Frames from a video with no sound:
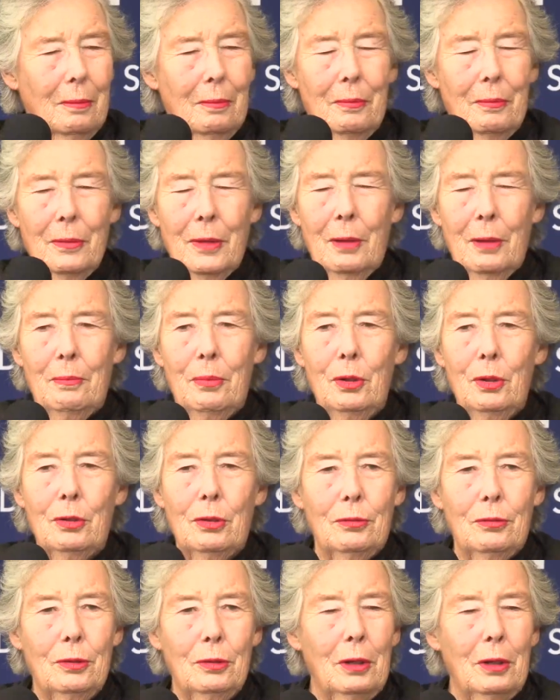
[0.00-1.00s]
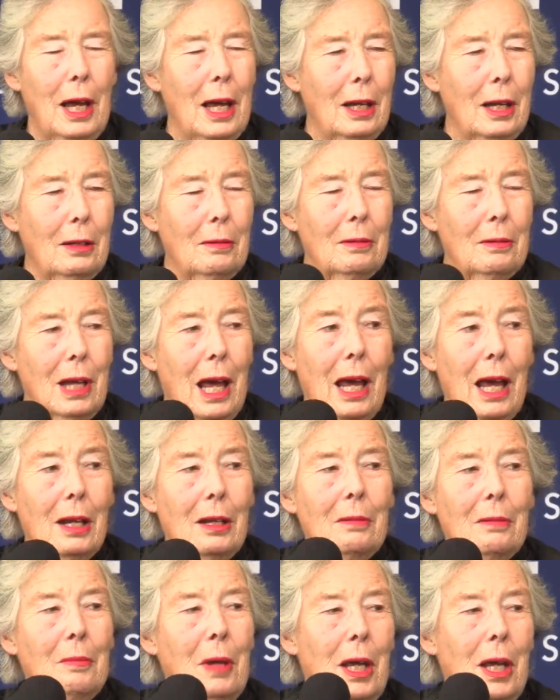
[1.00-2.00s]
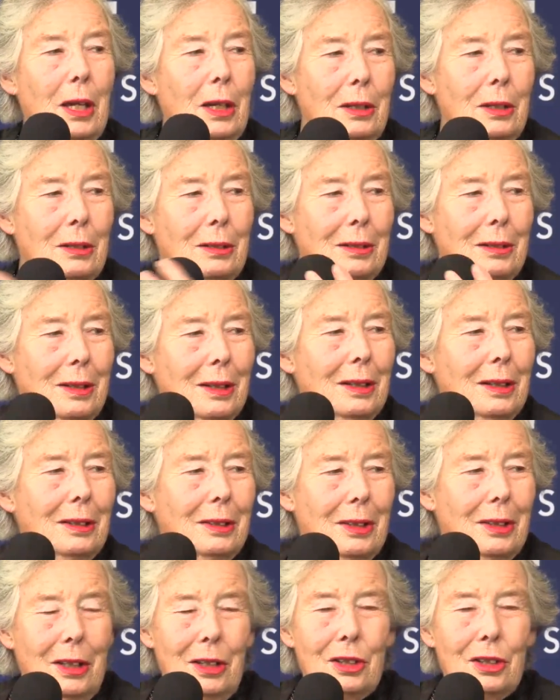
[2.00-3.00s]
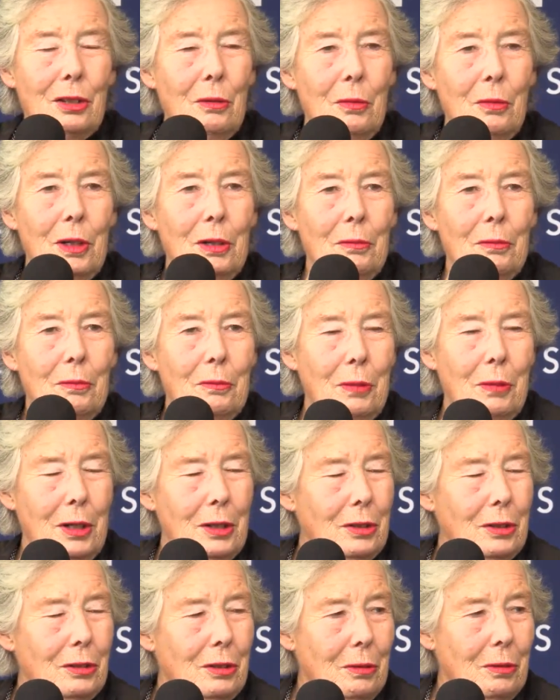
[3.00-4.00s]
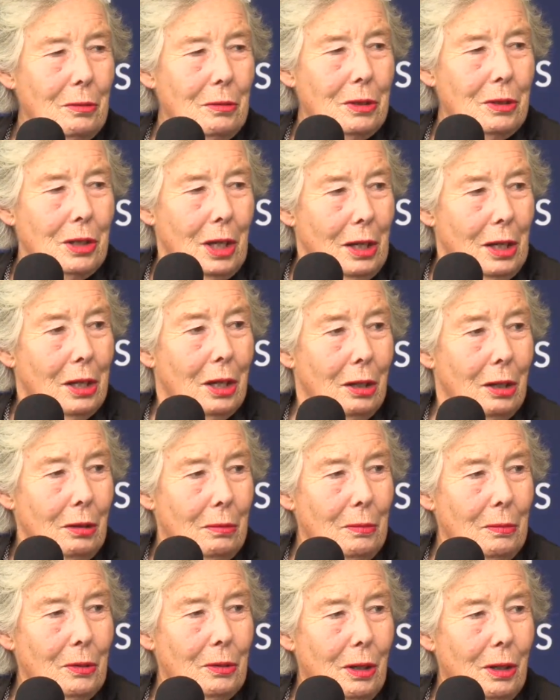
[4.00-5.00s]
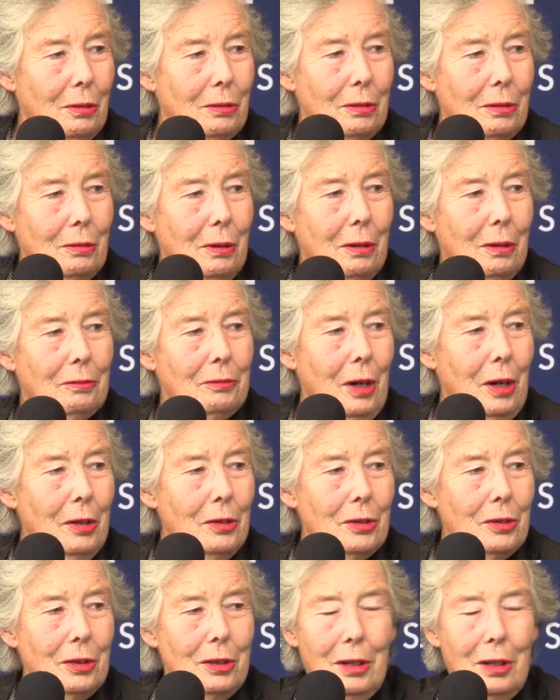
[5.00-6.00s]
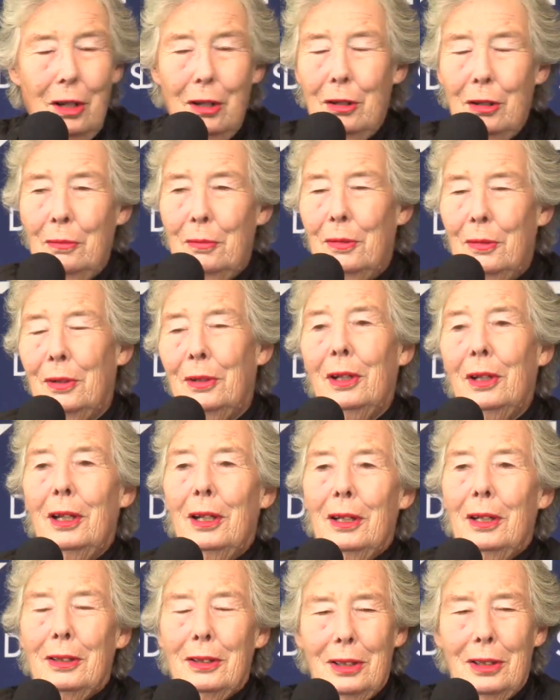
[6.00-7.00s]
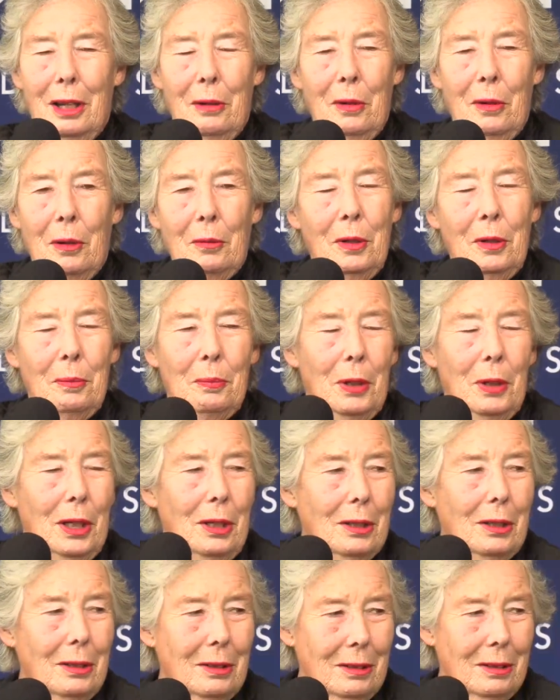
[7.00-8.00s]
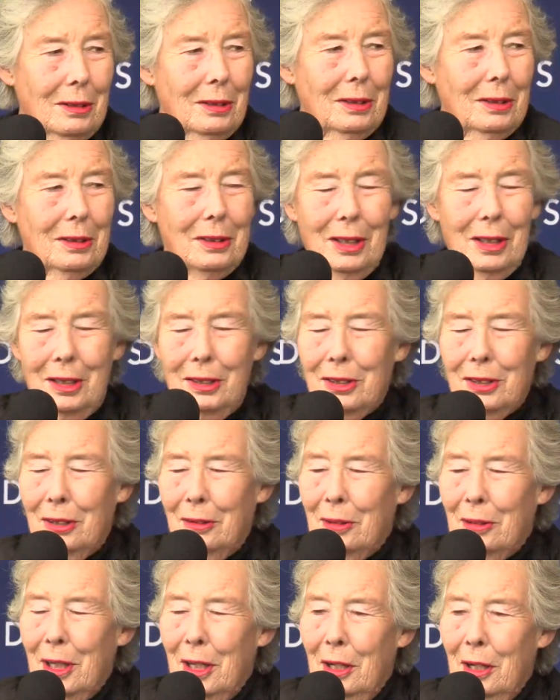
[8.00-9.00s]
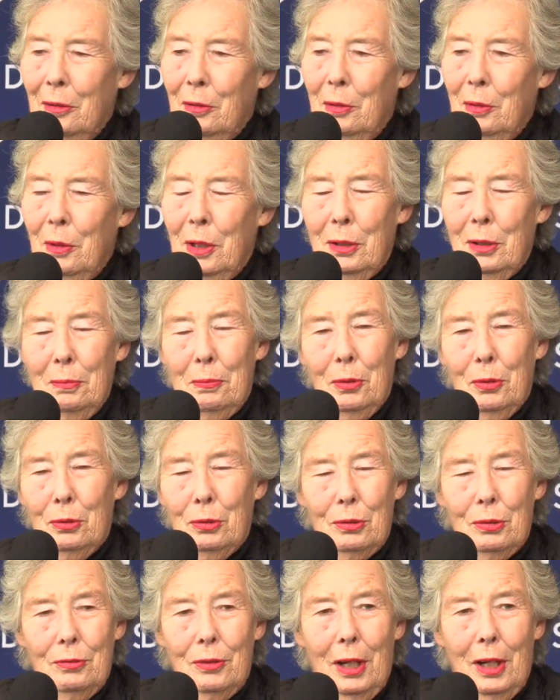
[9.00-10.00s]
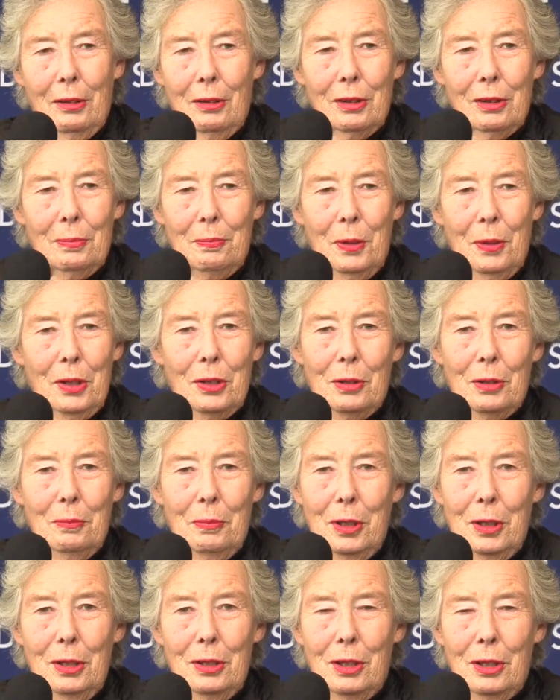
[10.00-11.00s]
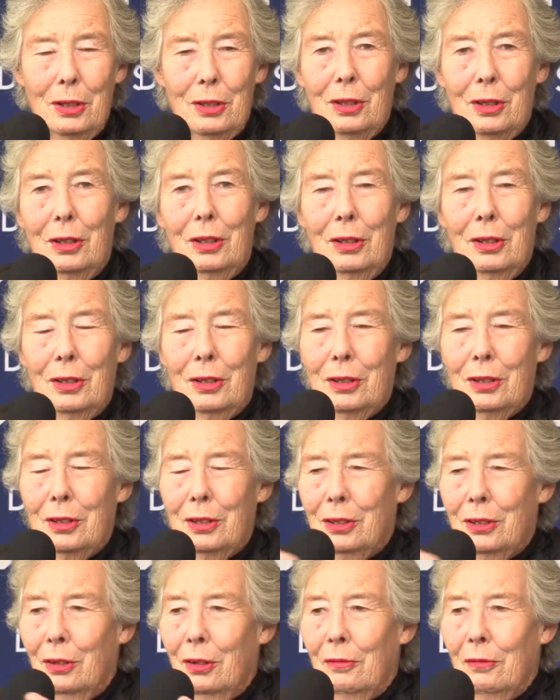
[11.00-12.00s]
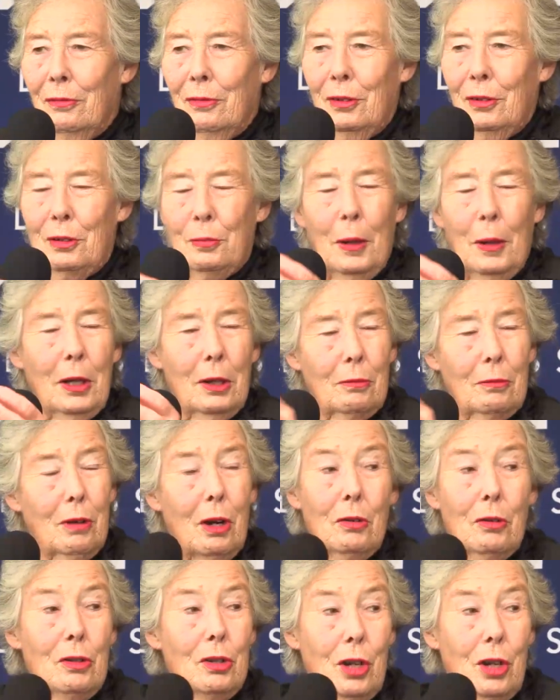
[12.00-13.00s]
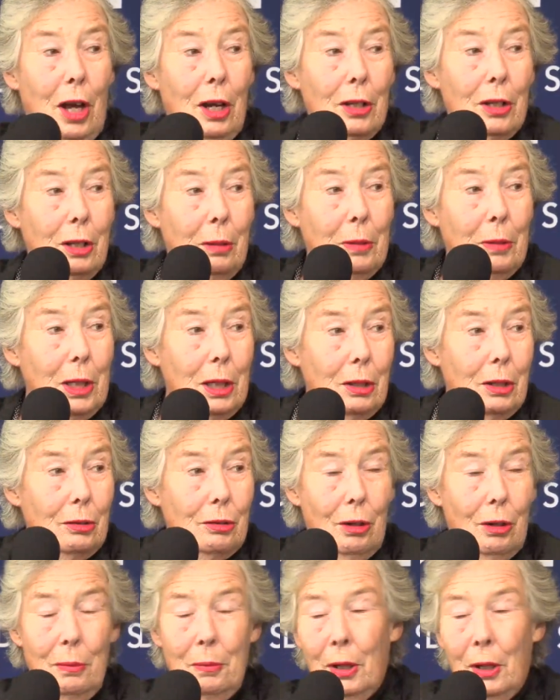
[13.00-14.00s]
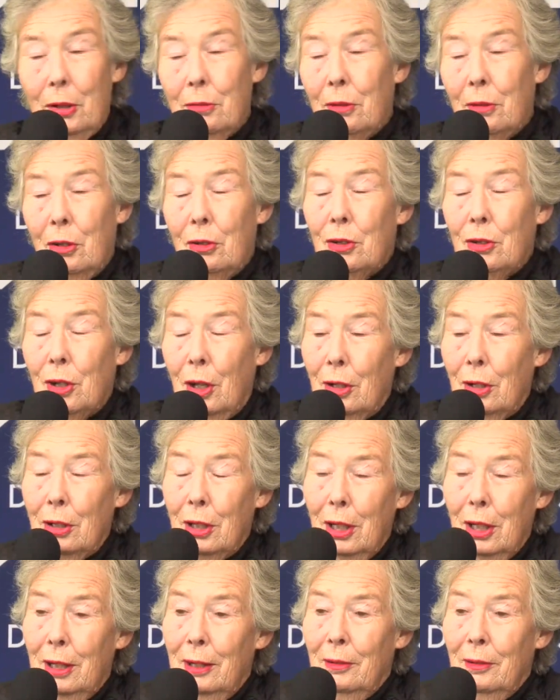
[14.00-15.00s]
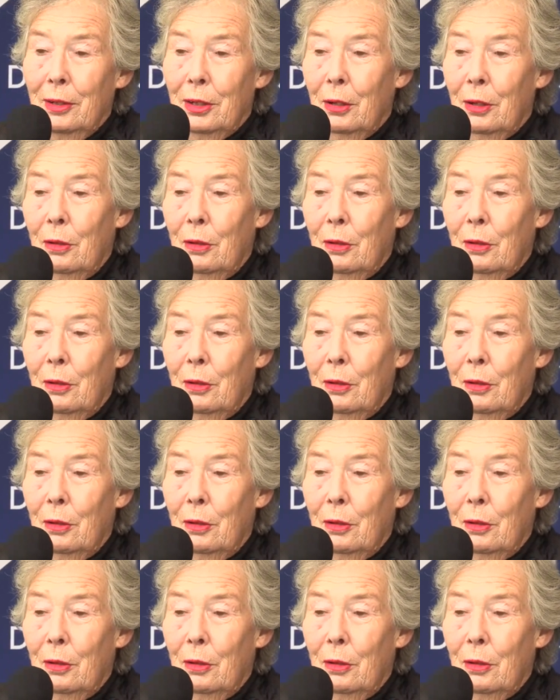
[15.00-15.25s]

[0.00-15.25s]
beautiful handmade things that we went to take home, you know, to our friends at home and say where we'd been and things. So we went and bought various bits and pieces at this sort of, it's by the roadside, I mean literally by the roadside. So we went